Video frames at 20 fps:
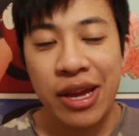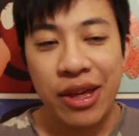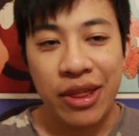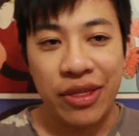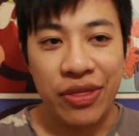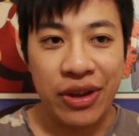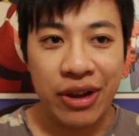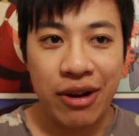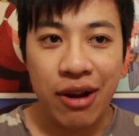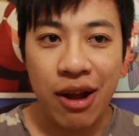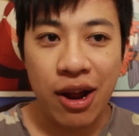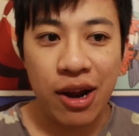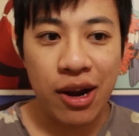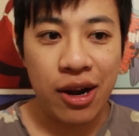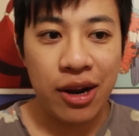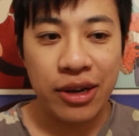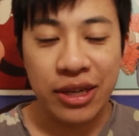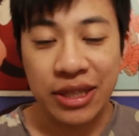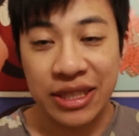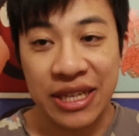there
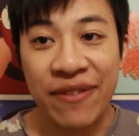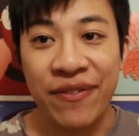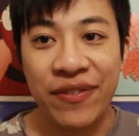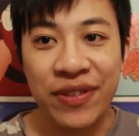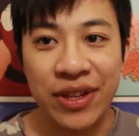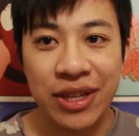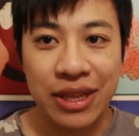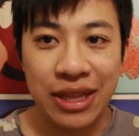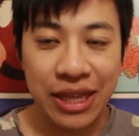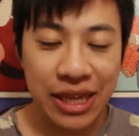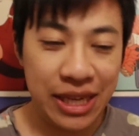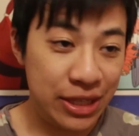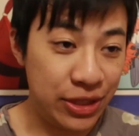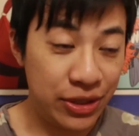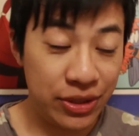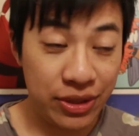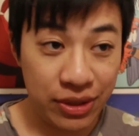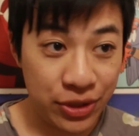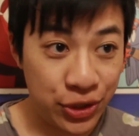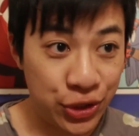are definitely
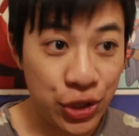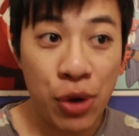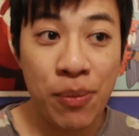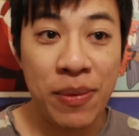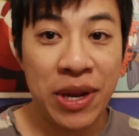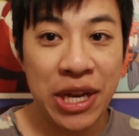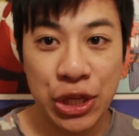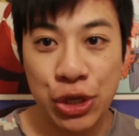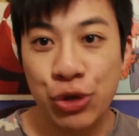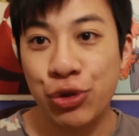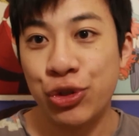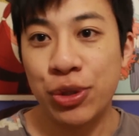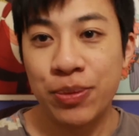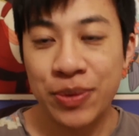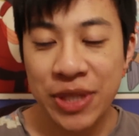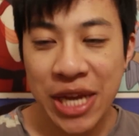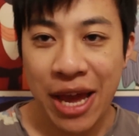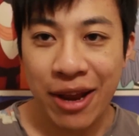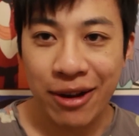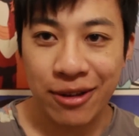so many YouTube
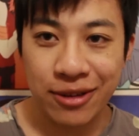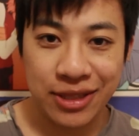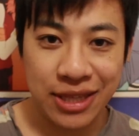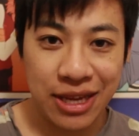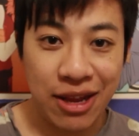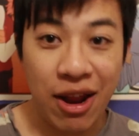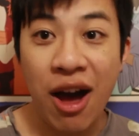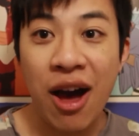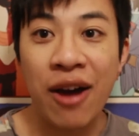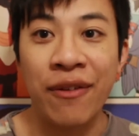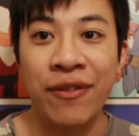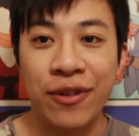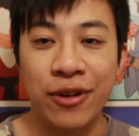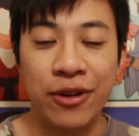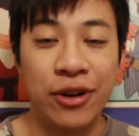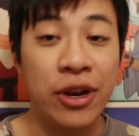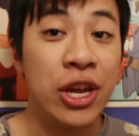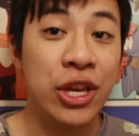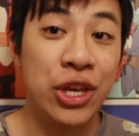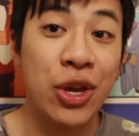channels that offer